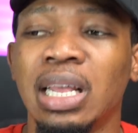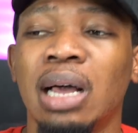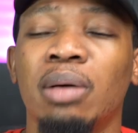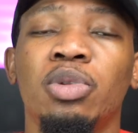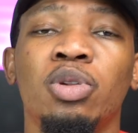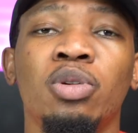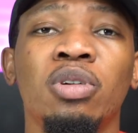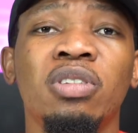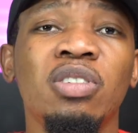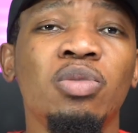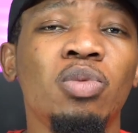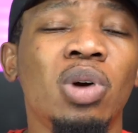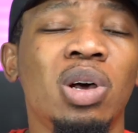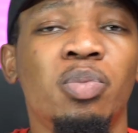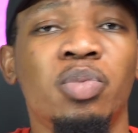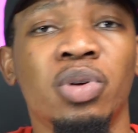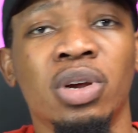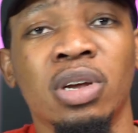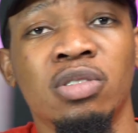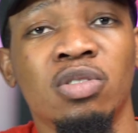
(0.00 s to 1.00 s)
Now, using
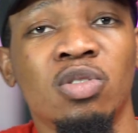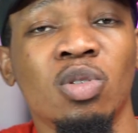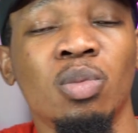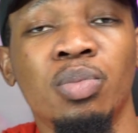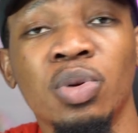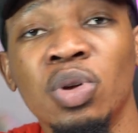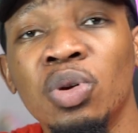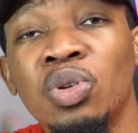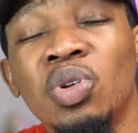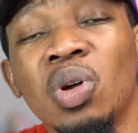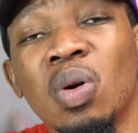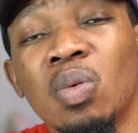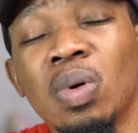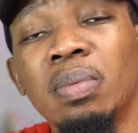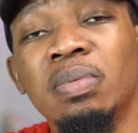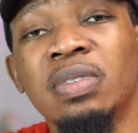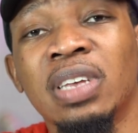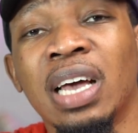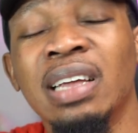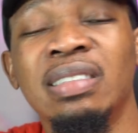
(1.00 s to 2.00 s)
WordPress to build your
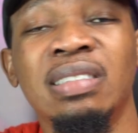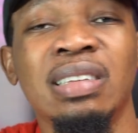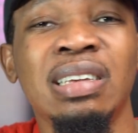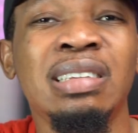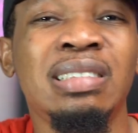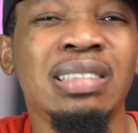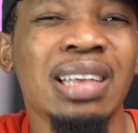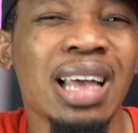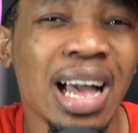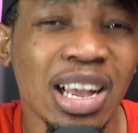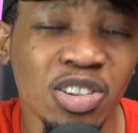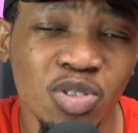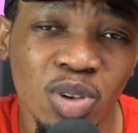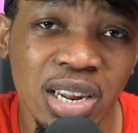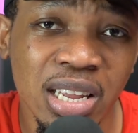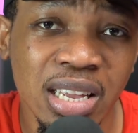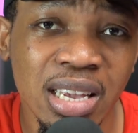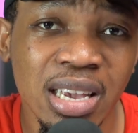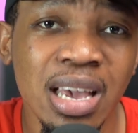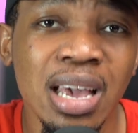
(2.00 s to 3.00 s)
website is
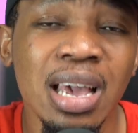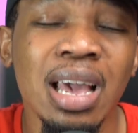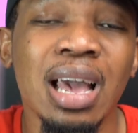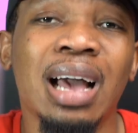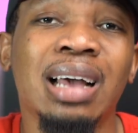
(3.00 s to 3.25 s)
actually